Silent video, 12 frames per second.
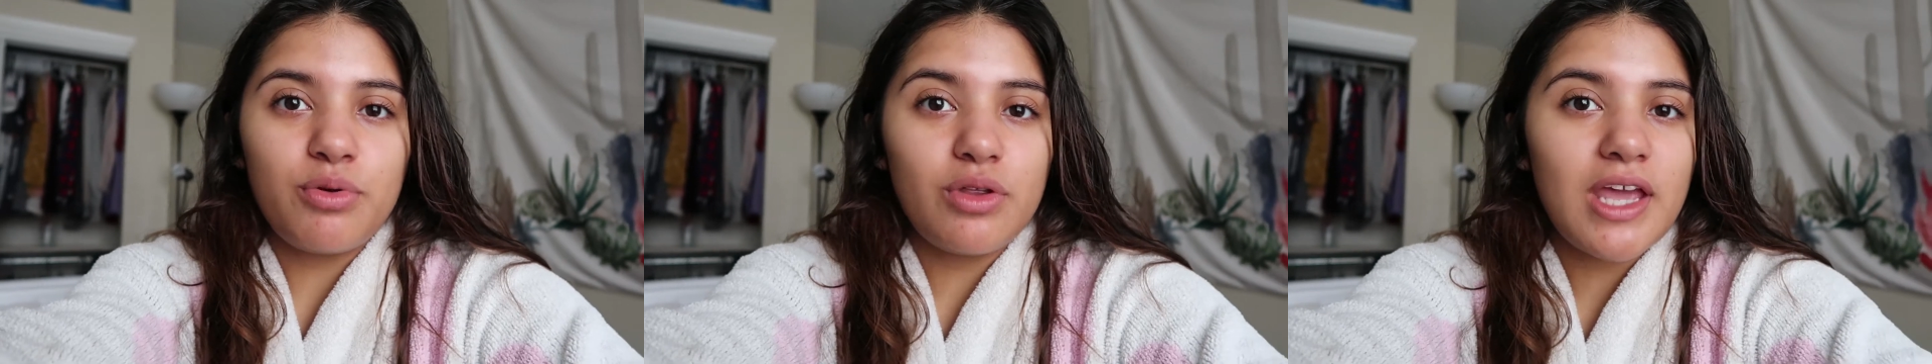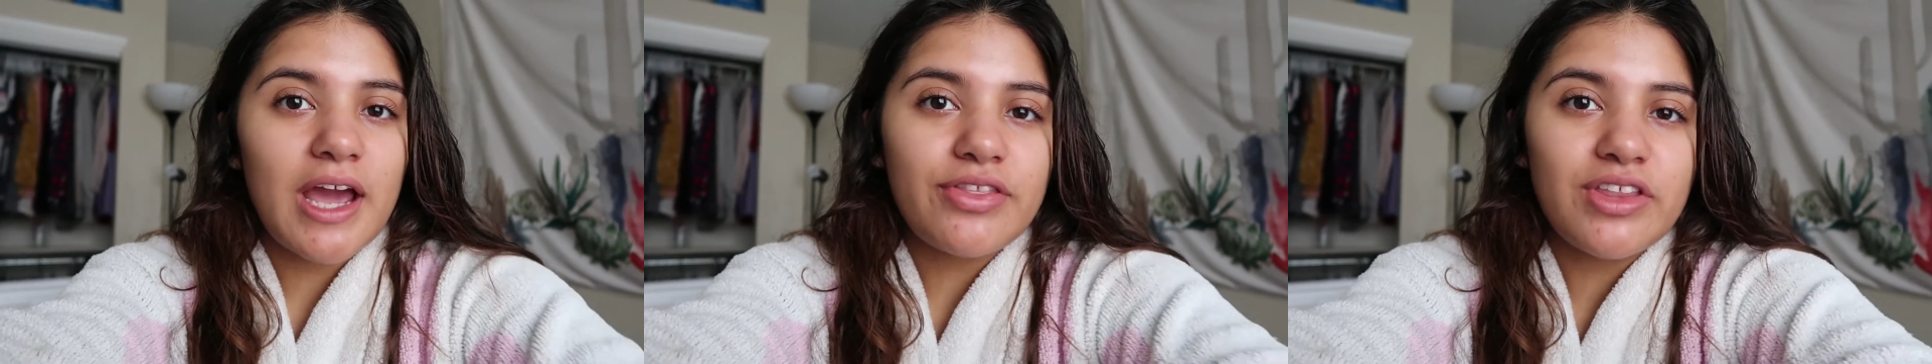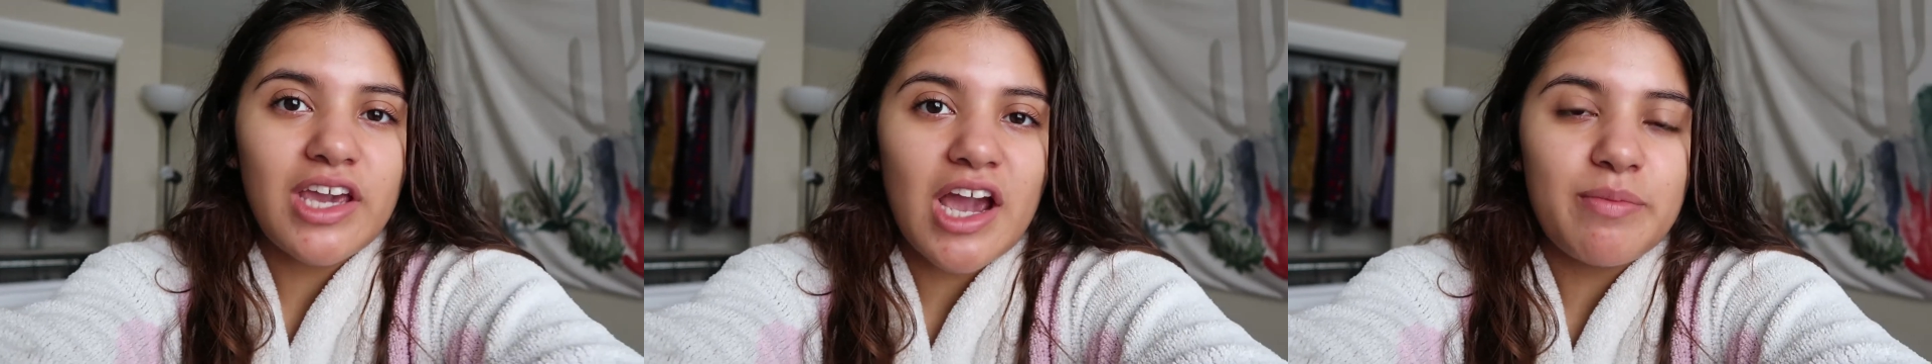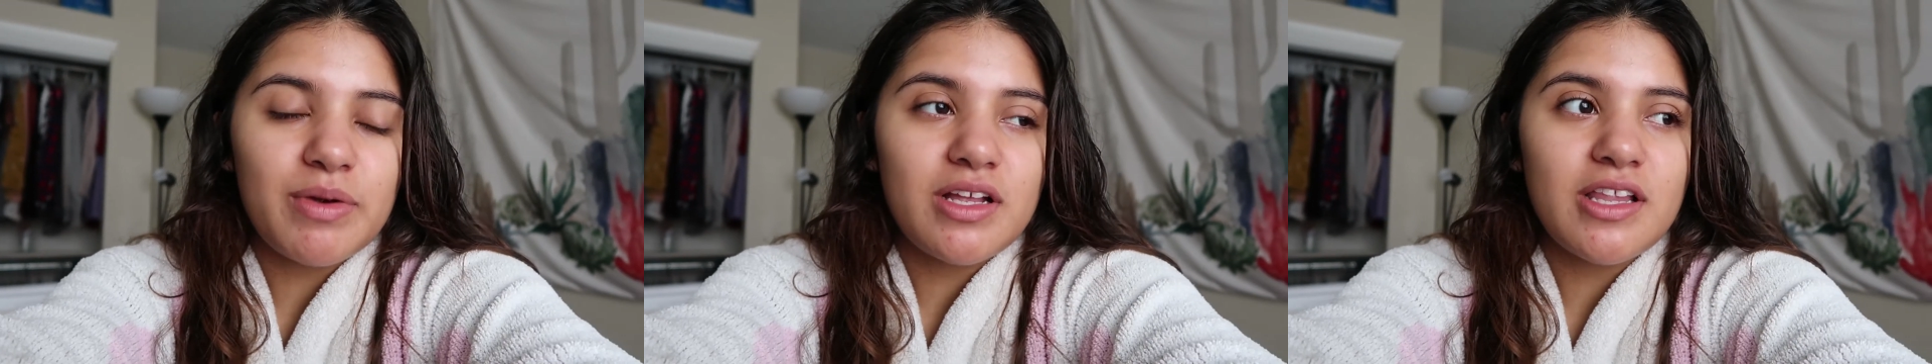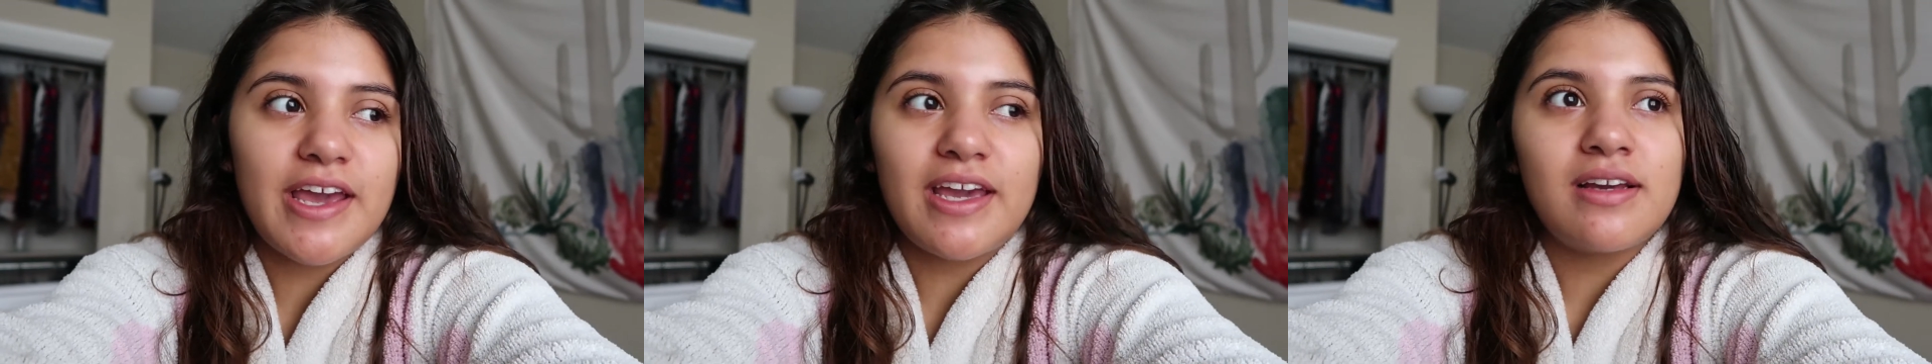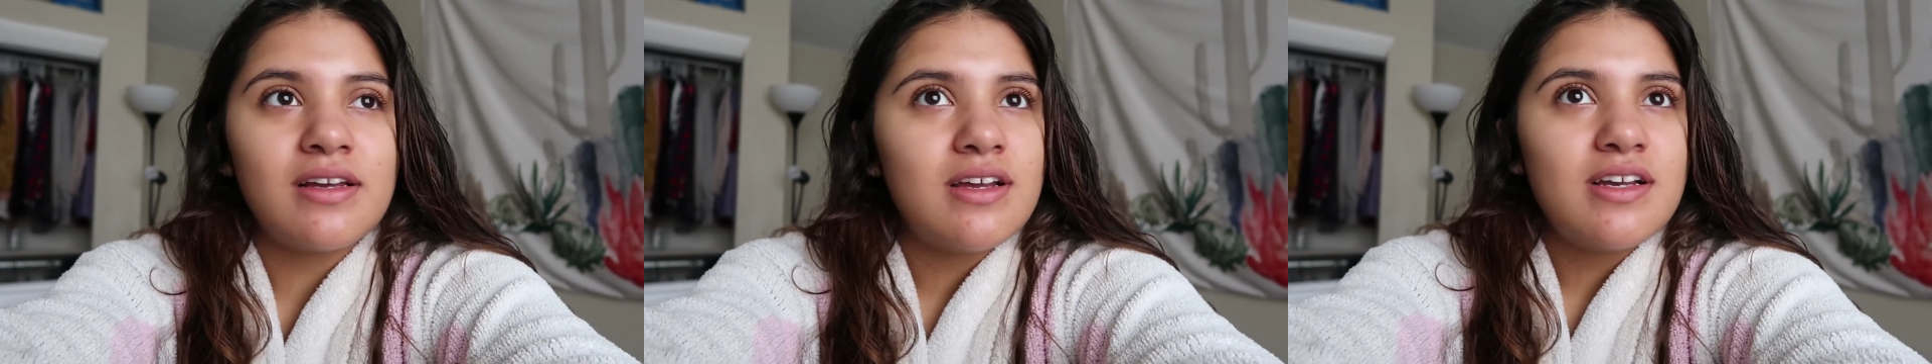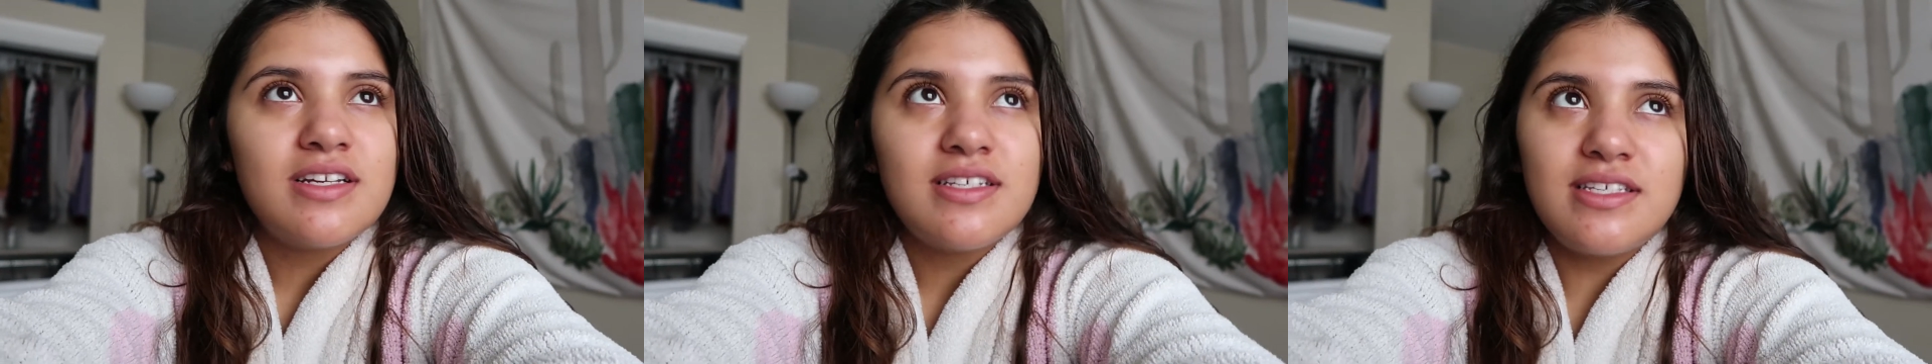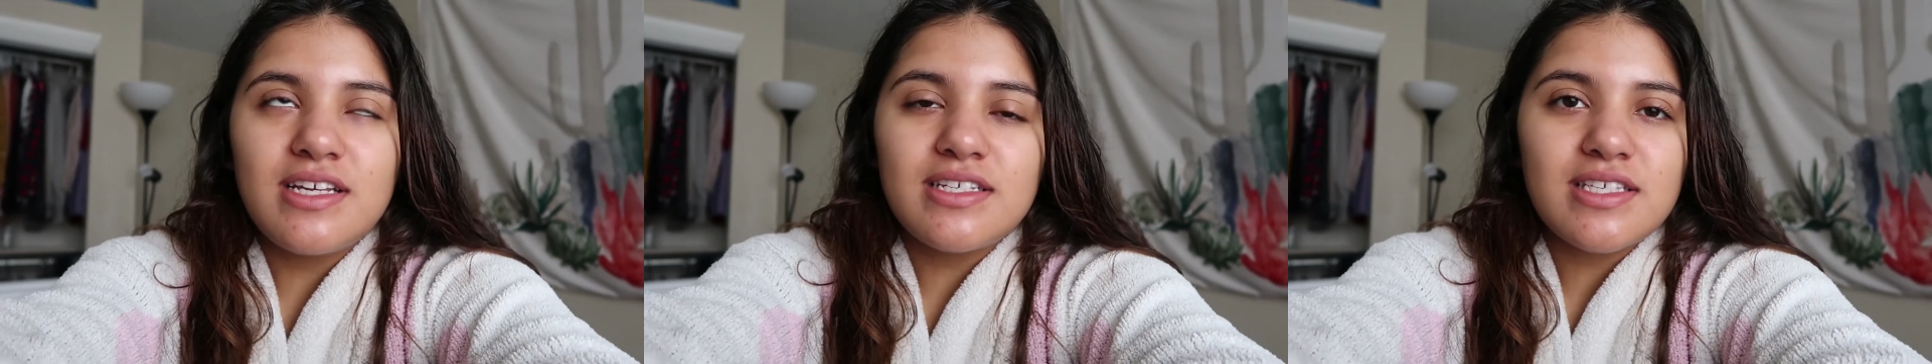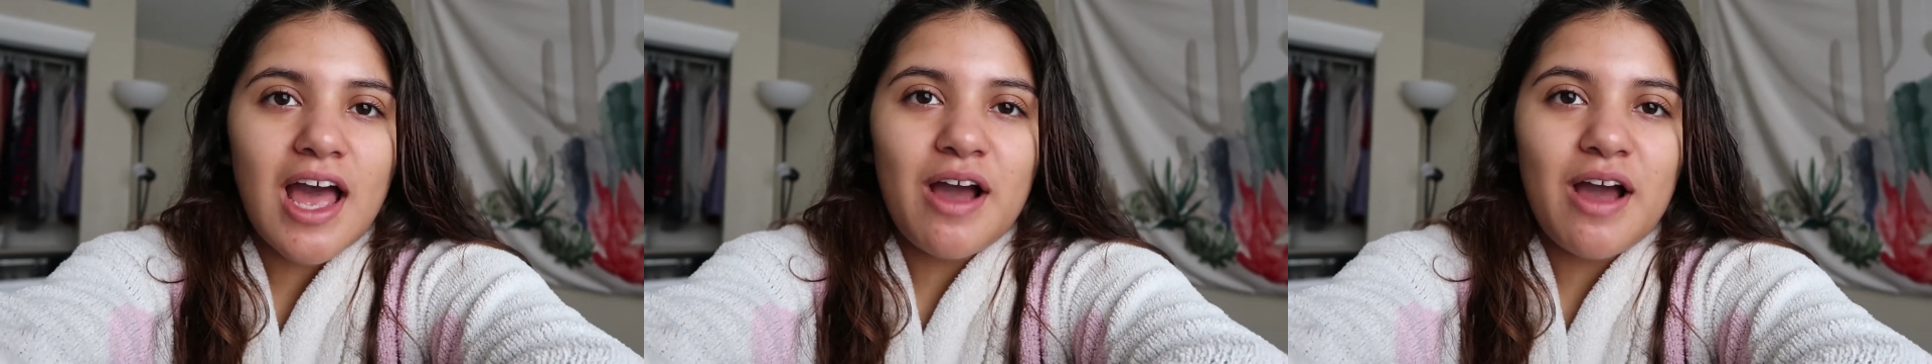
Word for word: pulling out the camera like six